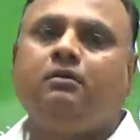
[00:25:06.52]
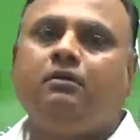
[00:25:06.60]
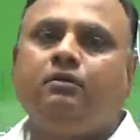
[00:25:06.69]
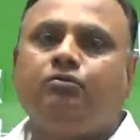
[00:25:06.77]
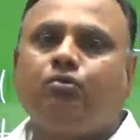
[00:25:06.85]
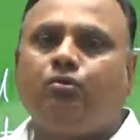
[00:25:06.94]

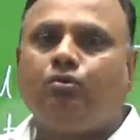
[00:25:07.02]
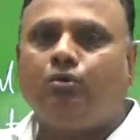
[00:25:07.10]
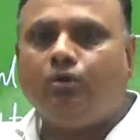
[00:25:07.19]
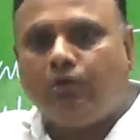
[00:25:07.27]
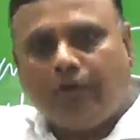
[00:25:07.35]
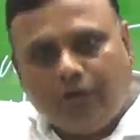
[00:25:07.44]
So,
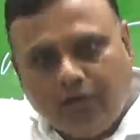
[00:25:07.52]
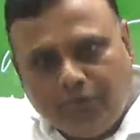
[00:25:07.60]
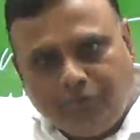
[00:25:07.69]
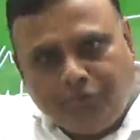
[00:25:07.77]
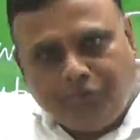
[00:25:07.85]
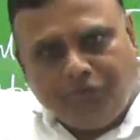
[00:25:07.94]

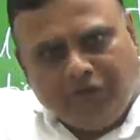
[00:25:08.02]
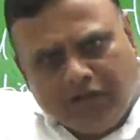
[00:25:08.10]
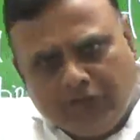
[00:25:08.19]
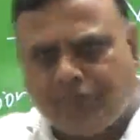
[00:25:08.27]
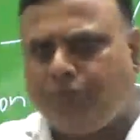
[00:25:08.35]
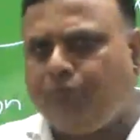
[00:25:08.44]
even
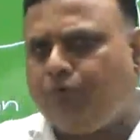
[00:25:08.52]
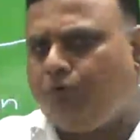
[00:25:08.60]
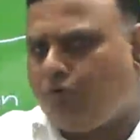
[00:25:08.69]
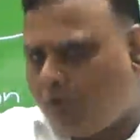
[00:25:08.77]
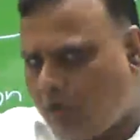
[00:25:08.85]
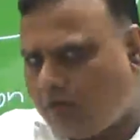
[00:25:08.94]
if you
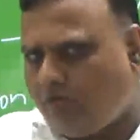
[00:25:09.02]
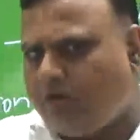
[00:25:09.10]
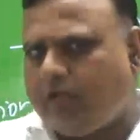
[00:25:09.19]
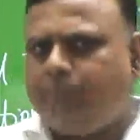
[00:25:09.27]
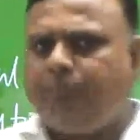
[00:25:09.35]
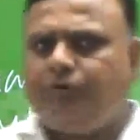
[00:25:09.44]
are not
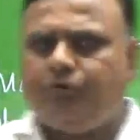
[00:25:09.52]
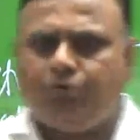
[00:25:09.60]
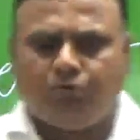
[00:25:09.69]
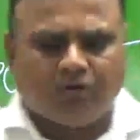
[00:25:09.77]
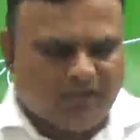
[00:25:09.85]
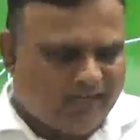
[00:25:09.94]
able to
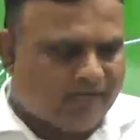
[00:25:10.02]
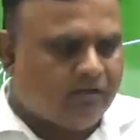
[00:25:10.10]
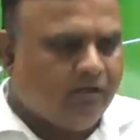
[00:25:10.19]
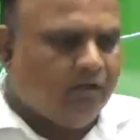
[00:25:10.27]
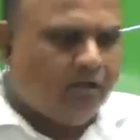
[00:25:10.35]
connect,